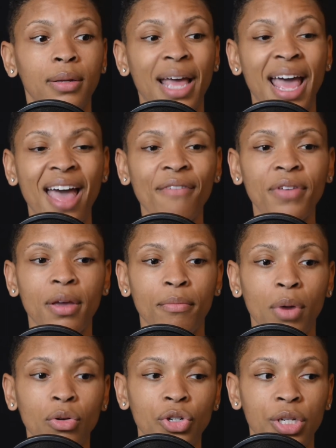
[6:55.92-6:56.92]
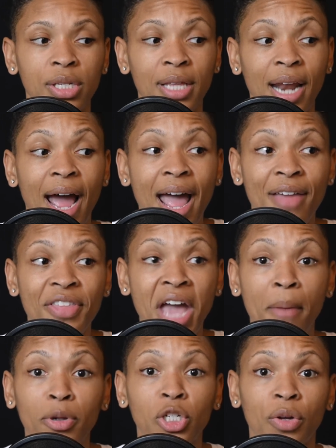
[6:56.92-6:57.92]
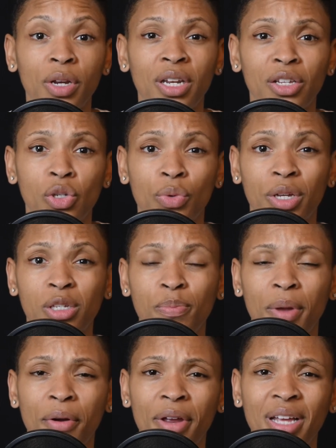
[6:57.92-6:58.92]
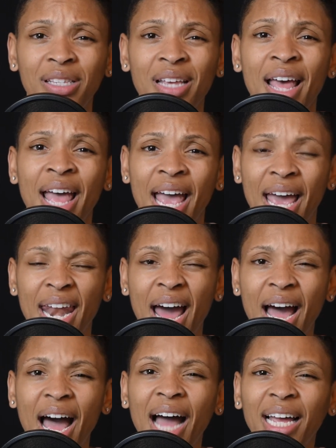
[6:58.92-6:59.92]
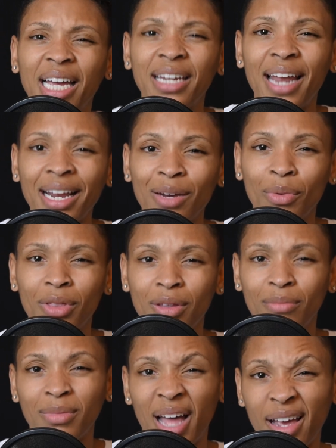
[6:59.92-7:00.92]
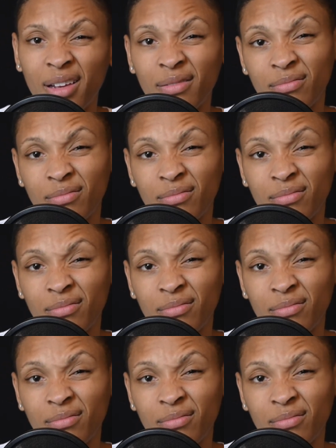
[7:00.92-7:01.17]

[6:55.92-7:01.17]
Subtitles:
heavy emotions that I had the opportunity to experience. And I connected with them like